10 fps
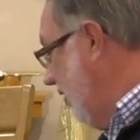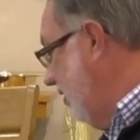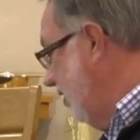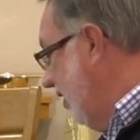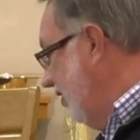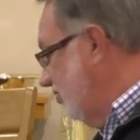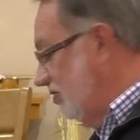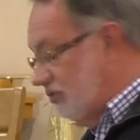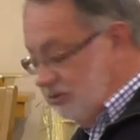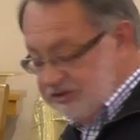ready
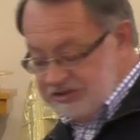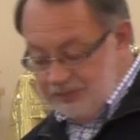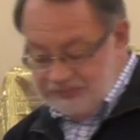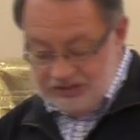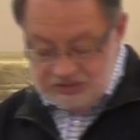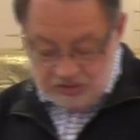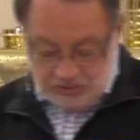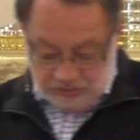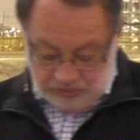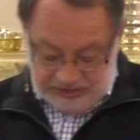to do something
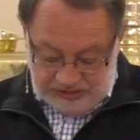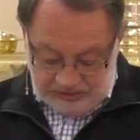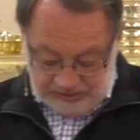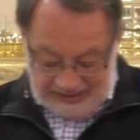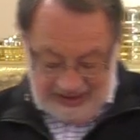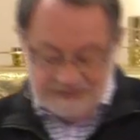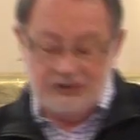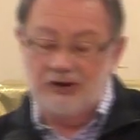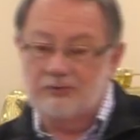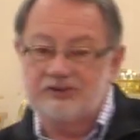new in your life
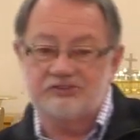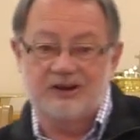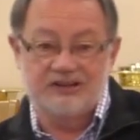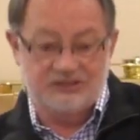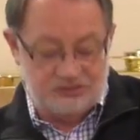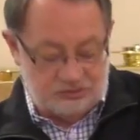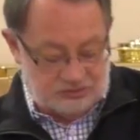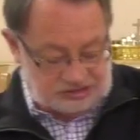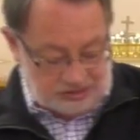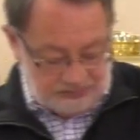and always ready to
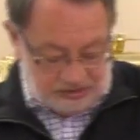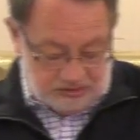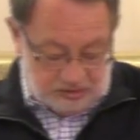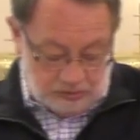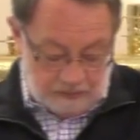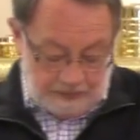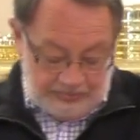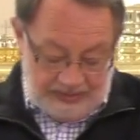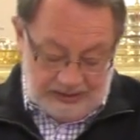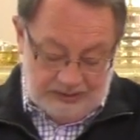do something new
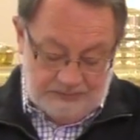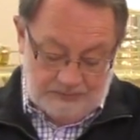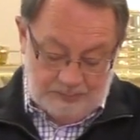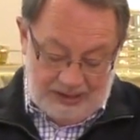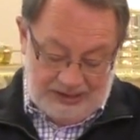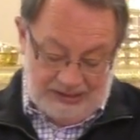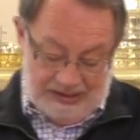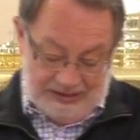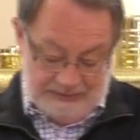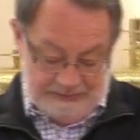in my
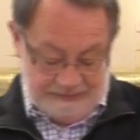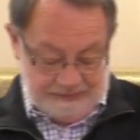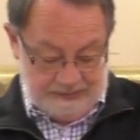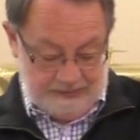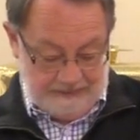life.